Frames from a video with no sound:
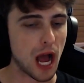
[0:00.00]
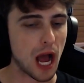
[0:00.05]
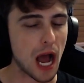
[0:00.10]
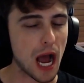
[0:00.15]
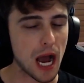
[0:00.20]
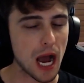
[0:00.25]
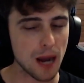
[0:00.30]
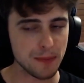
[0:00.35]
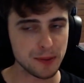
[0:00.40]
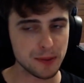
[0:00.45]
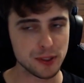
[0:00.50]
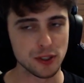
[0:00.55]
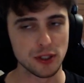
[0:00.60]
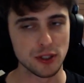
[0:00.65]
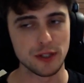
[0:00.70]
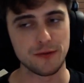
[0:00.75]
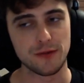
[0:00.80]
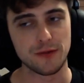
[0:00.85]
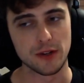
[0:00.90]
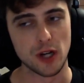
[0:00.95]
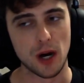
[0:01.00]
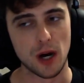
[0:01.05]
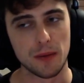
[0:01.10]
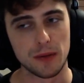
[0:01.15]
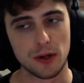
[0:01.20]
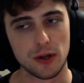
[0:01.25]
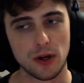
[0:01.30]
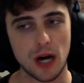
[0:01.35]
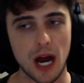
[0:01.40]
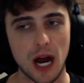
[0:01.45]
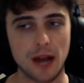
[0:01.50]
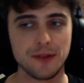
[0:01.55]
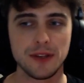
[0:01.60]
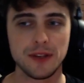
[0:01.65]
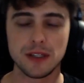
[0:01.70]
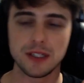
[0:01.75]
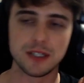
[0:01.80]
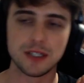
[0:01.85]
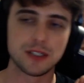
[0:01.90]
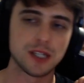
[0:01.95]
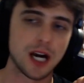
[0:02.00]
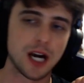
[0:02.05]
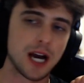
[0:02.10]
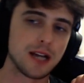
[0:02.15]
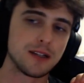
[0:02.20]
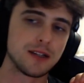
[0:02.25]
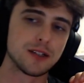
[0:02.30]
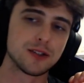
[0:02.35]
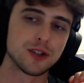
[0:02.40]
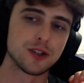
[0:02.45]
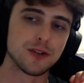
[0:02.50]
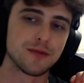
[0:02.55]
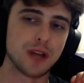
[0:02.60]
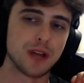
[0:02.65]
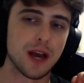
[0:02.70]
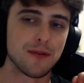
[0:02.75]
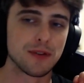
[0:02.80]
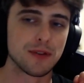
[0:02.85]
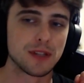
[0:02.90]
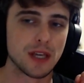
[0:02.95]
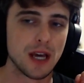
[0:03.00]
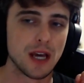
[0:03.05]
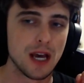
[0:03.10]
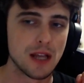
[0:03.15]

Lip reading: Absolutely phenomenal. I think this guy deserved everything.